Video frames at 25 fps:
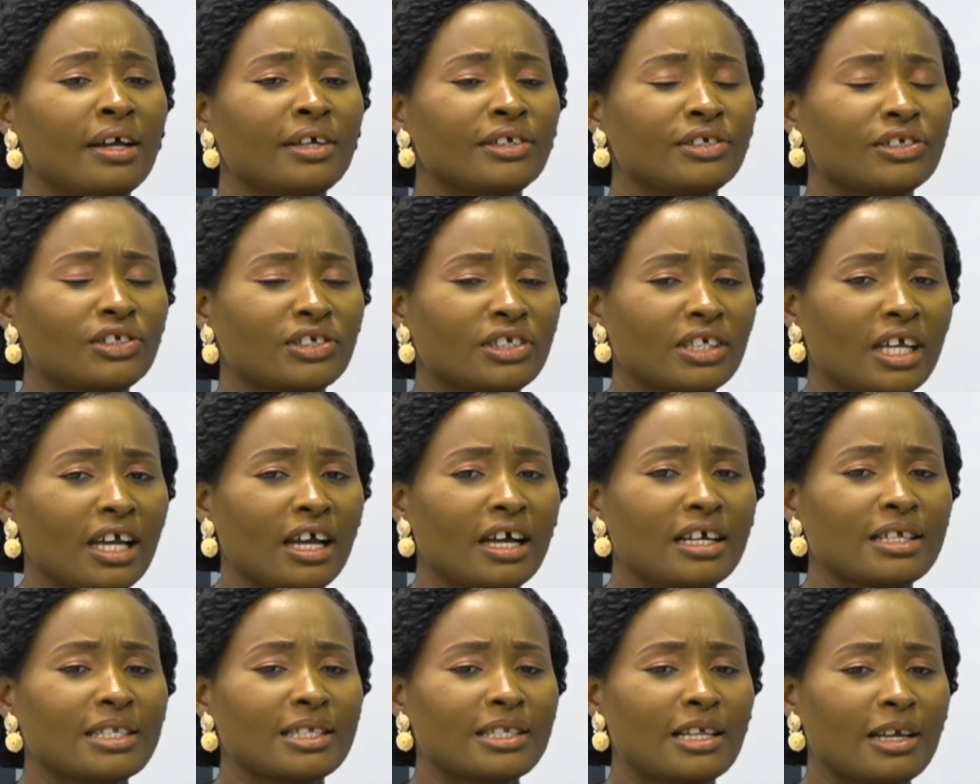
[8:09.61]

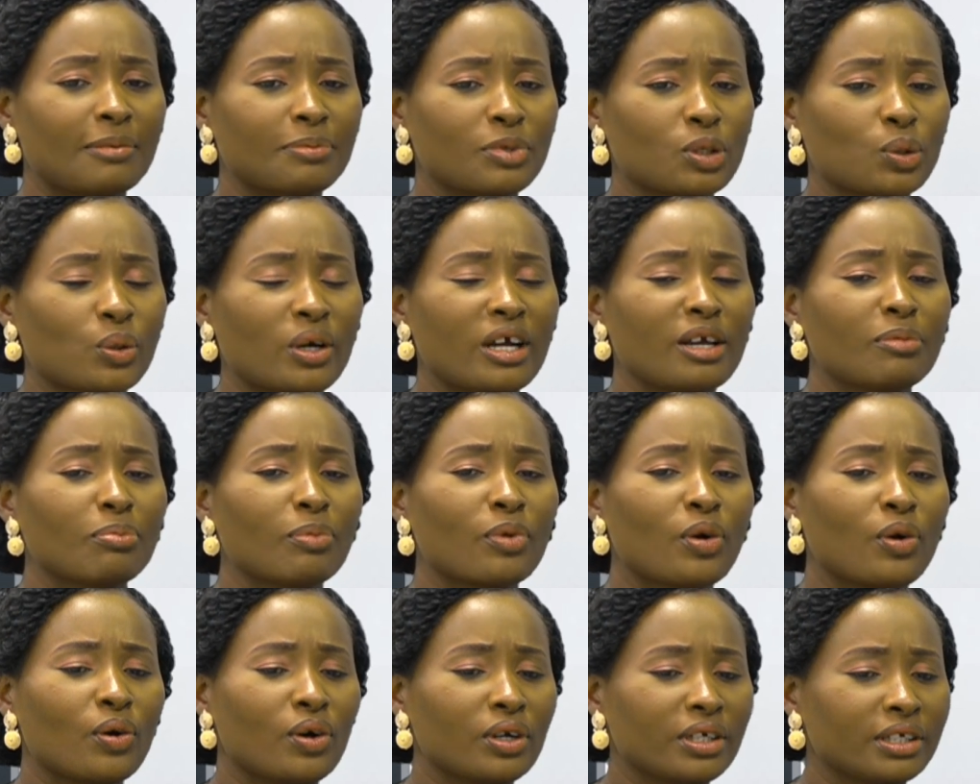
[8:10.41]
Share,
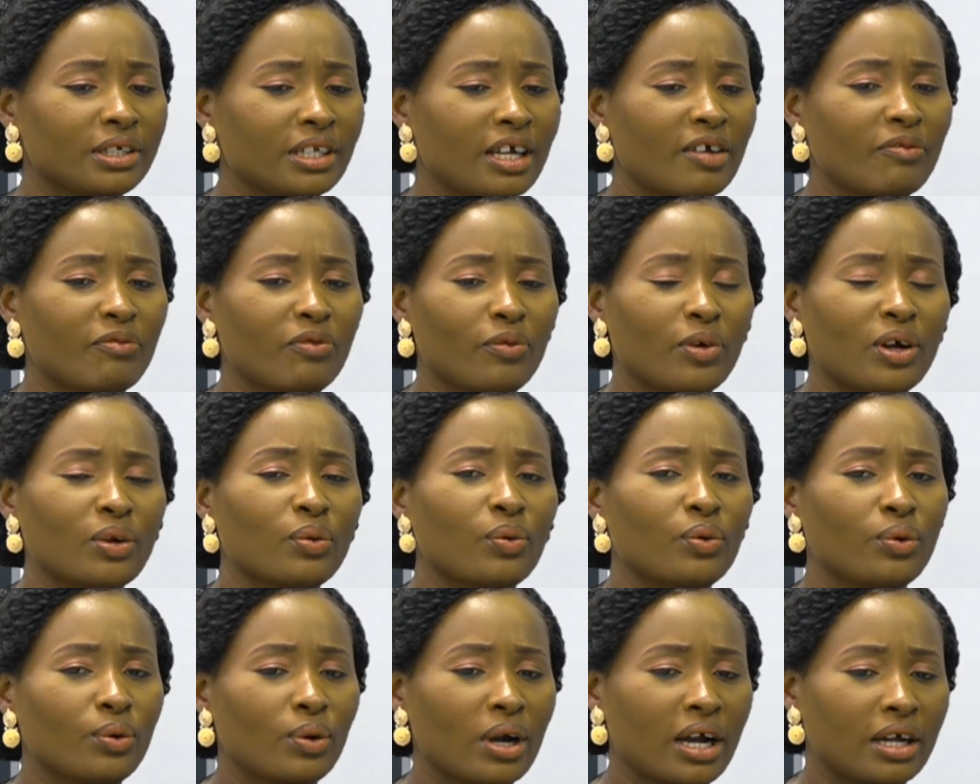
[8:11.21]
subscribe, call in everyone
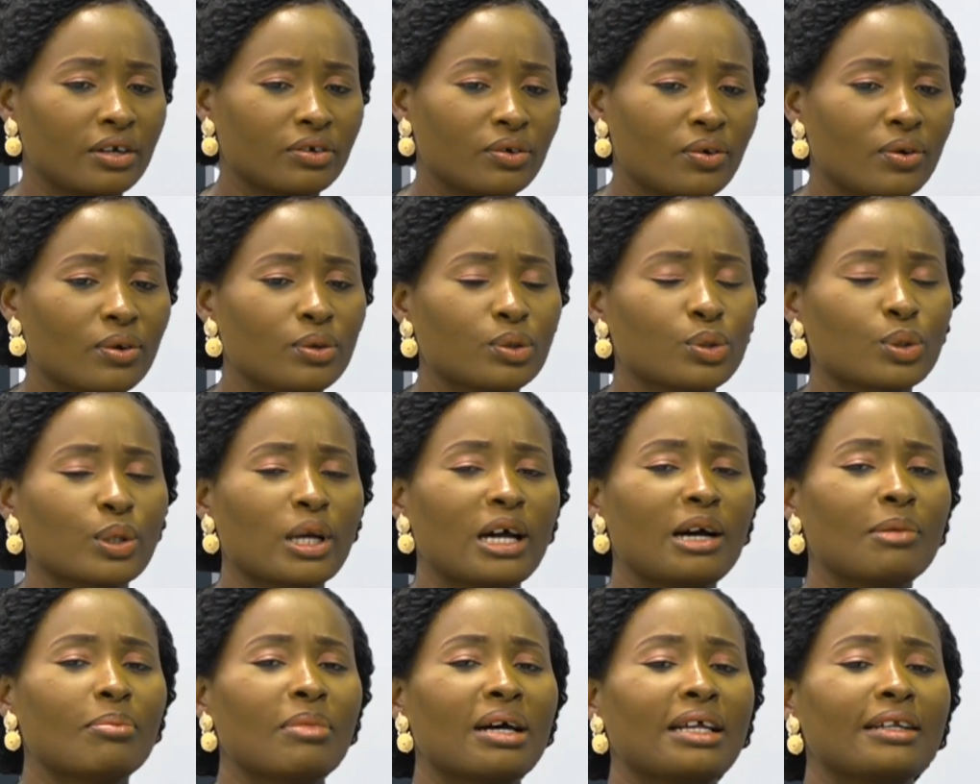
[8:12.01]
who you can call to
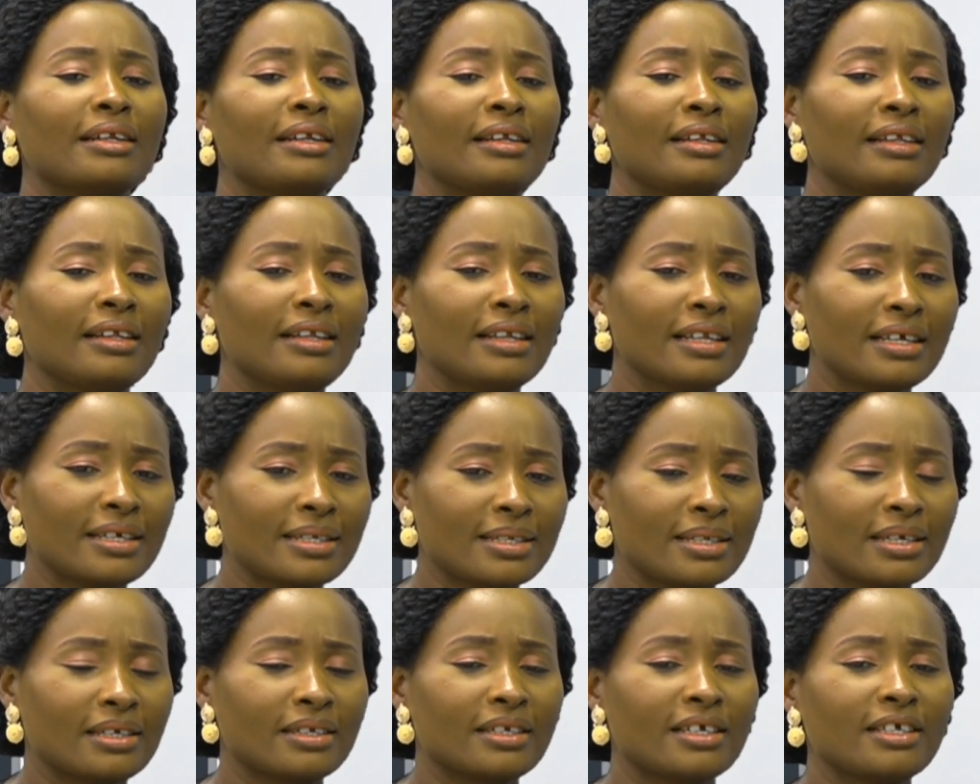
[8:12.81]
come and
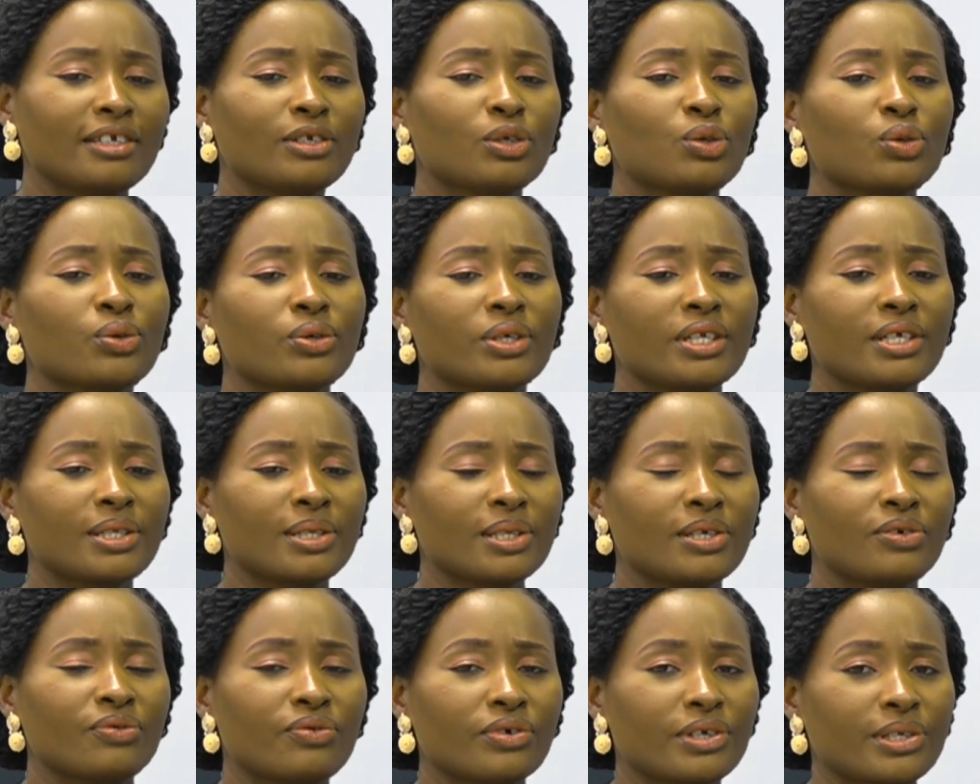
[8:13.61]
listen in to
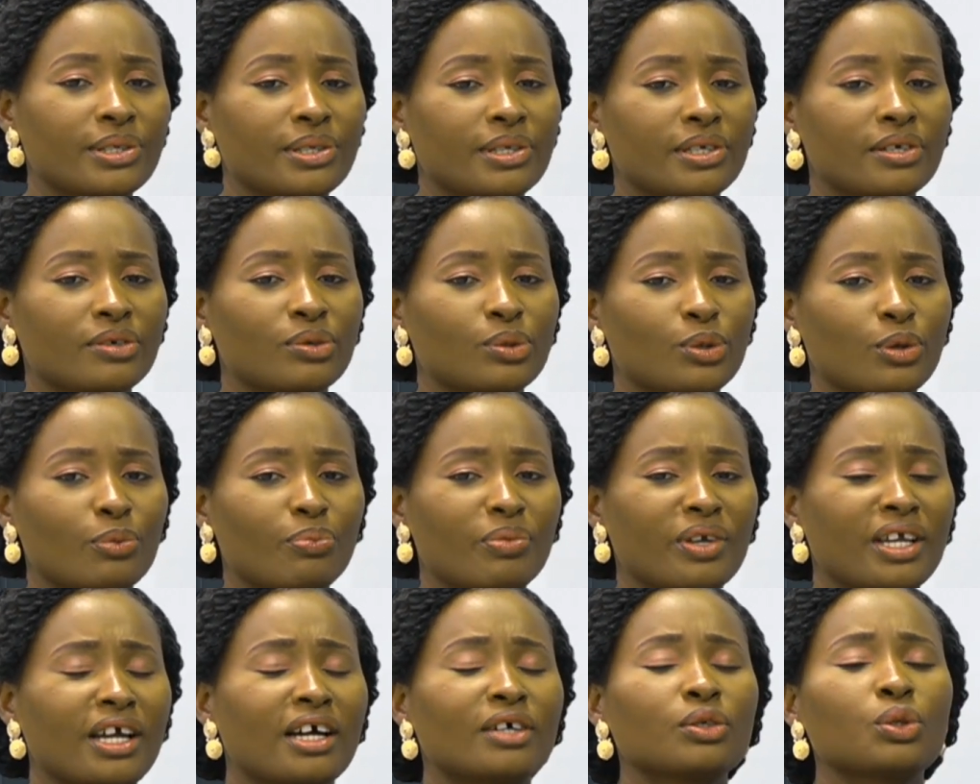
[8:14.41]
this interesting
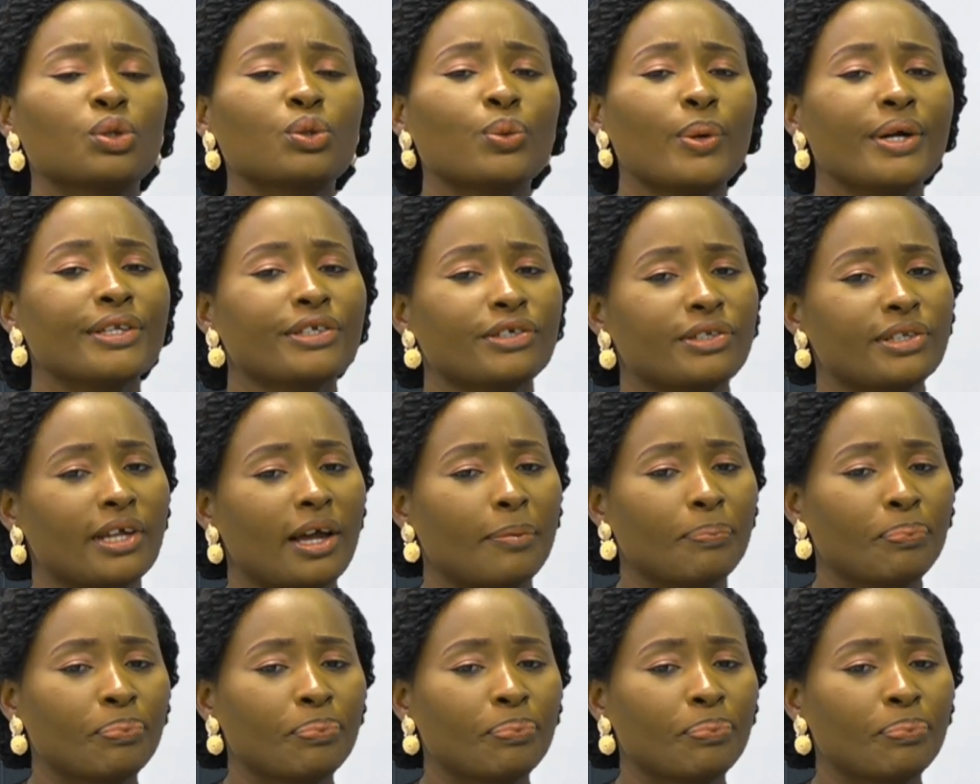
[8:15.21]
topic, and to watch the